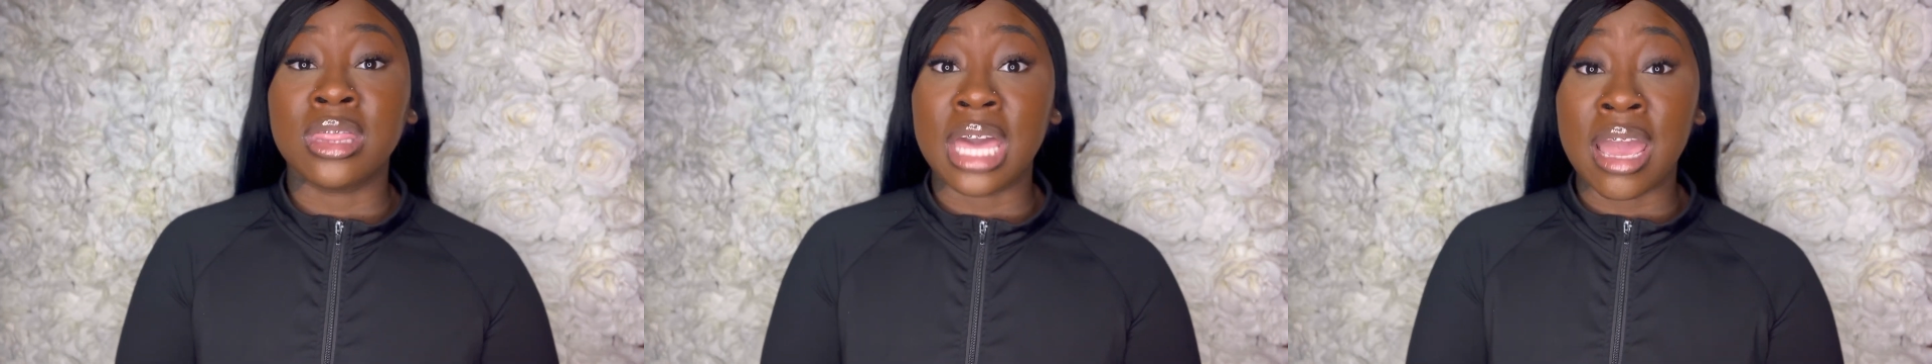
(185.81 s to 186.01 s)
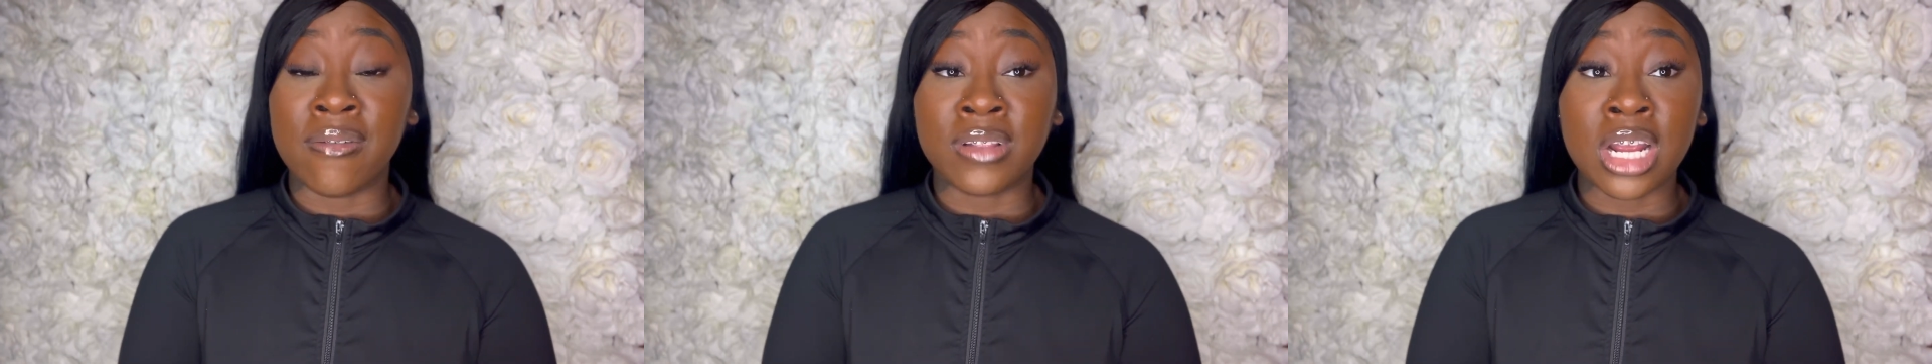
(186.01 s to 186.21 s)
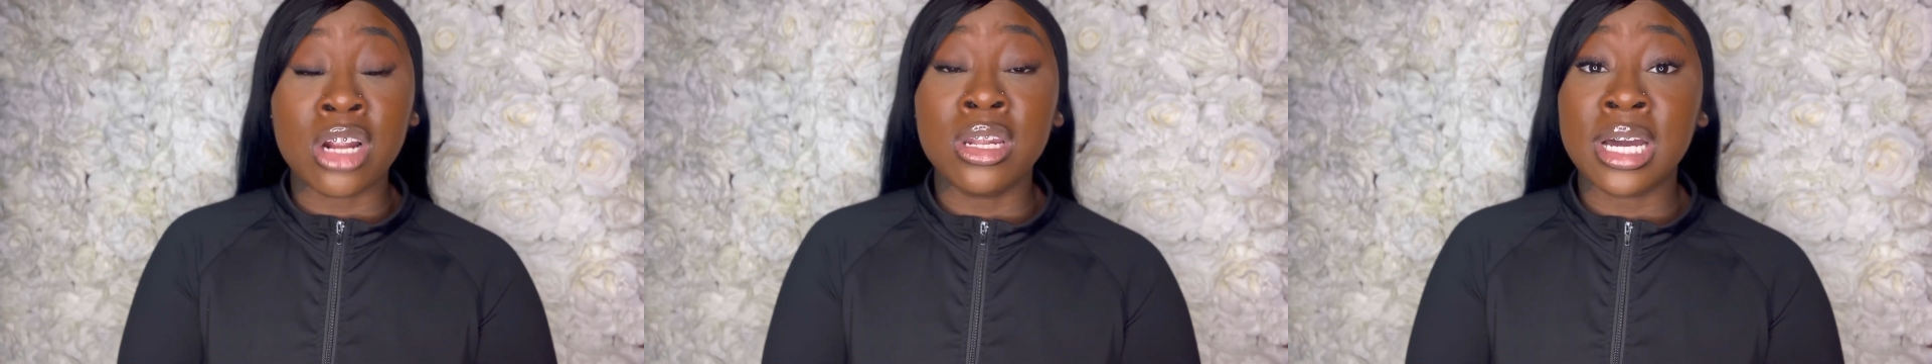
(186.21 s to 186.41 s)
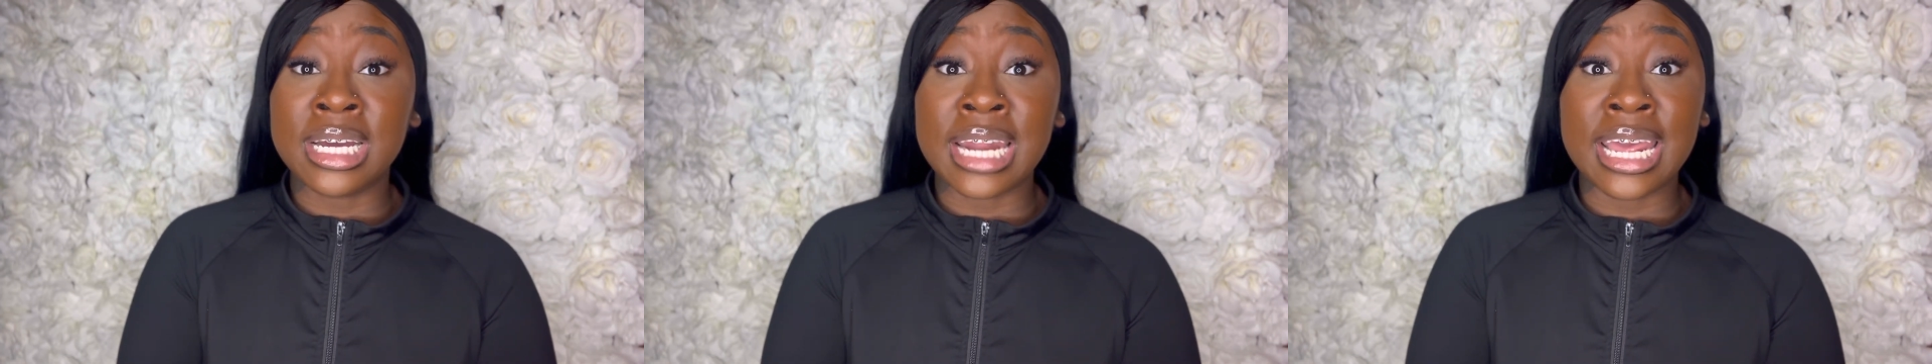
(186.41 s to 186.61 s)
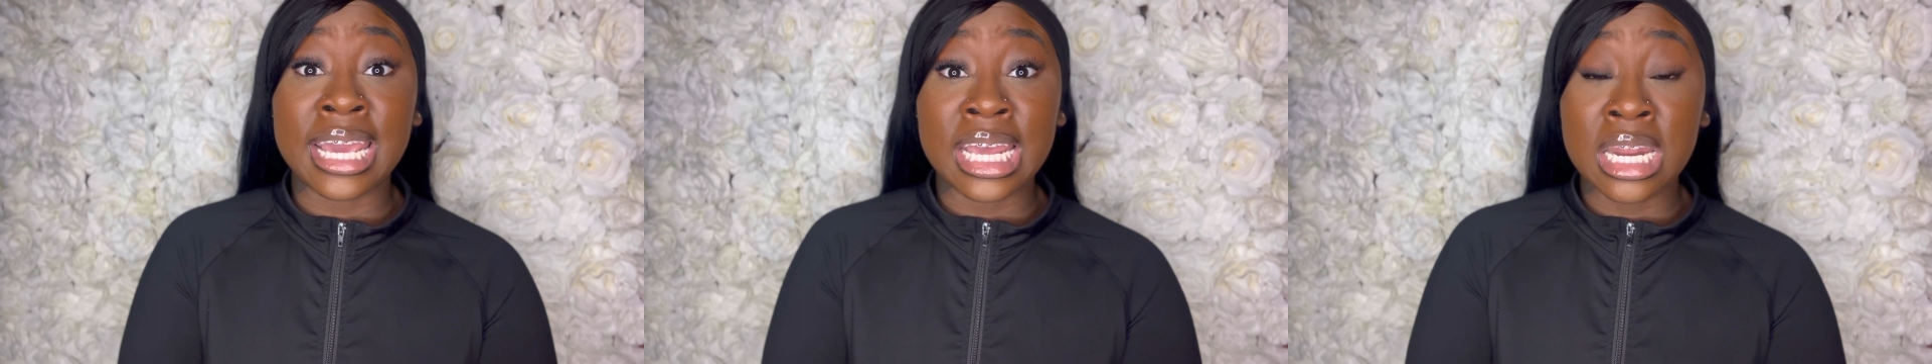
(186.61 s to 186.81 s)
If they're looking
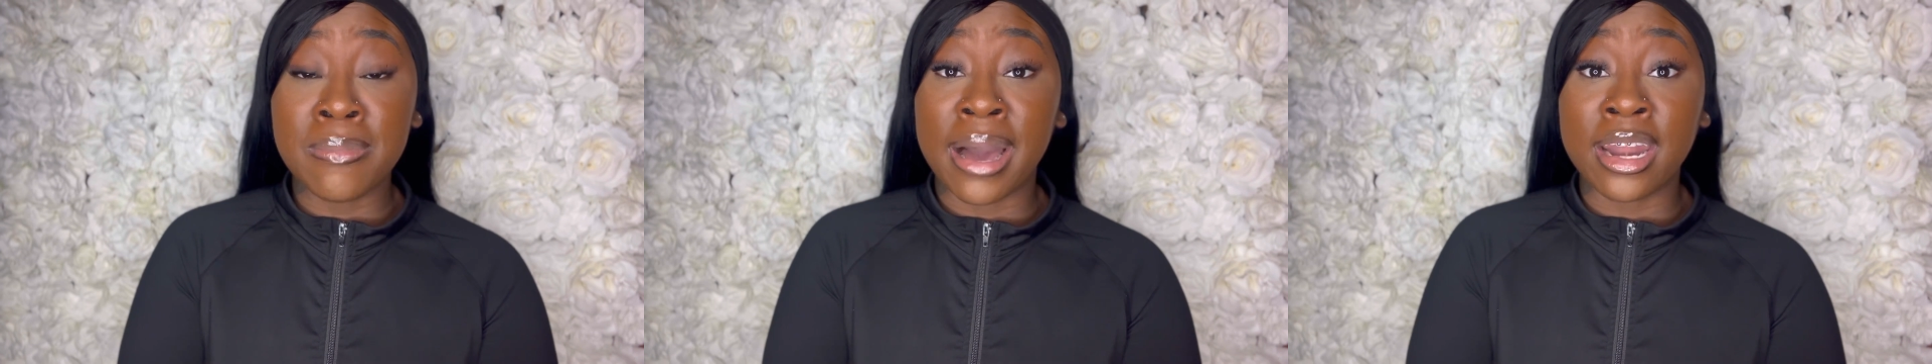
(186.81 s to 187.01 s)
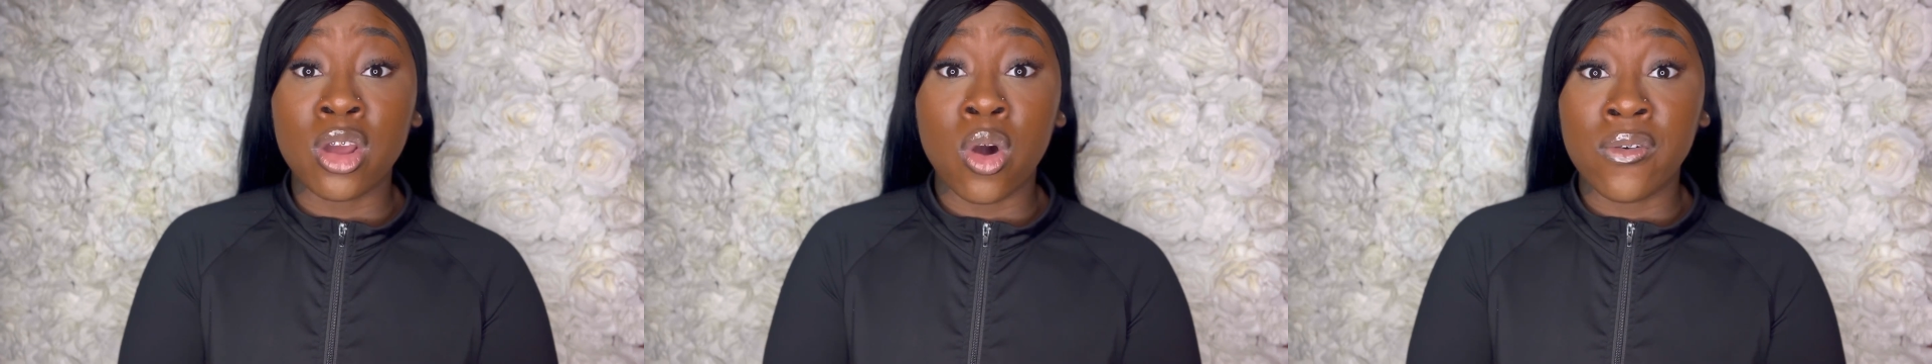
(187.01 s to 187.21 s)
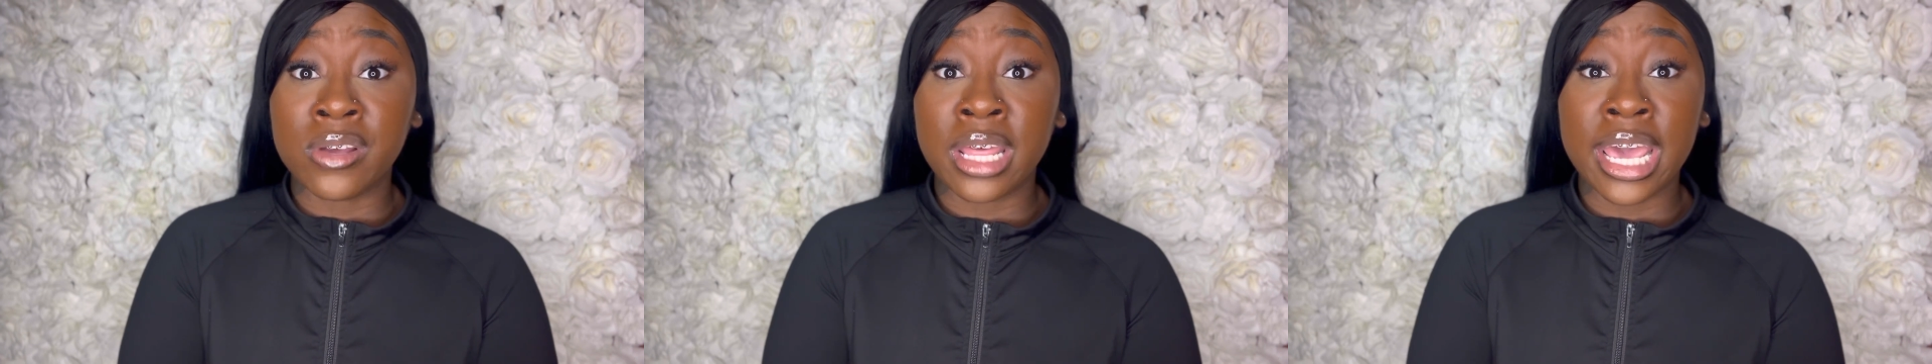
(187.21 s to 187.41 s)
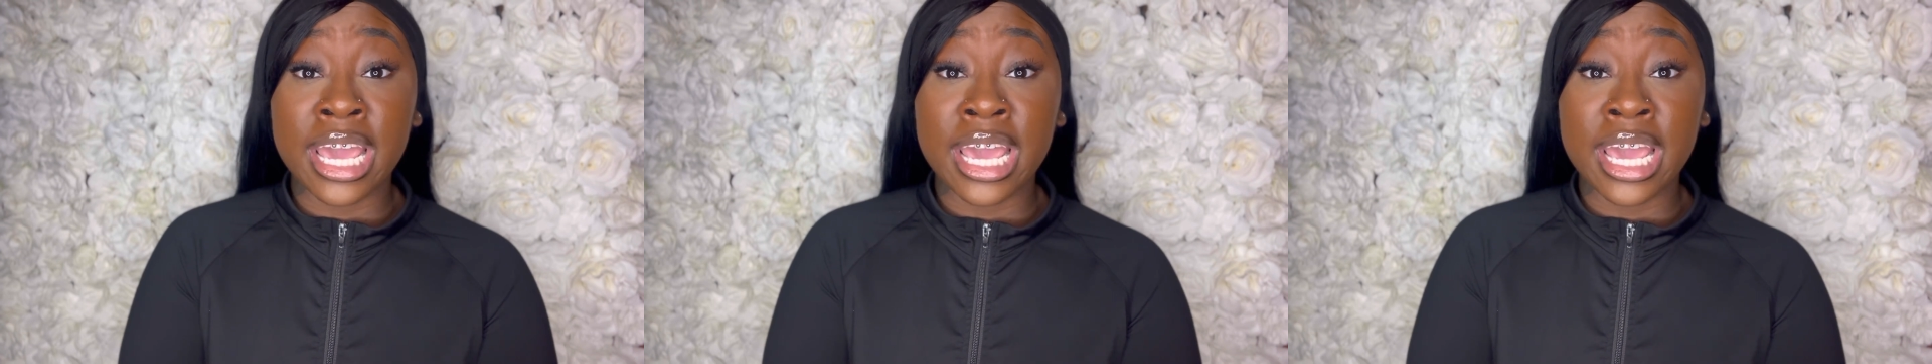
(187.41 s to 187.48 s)
at anybody over the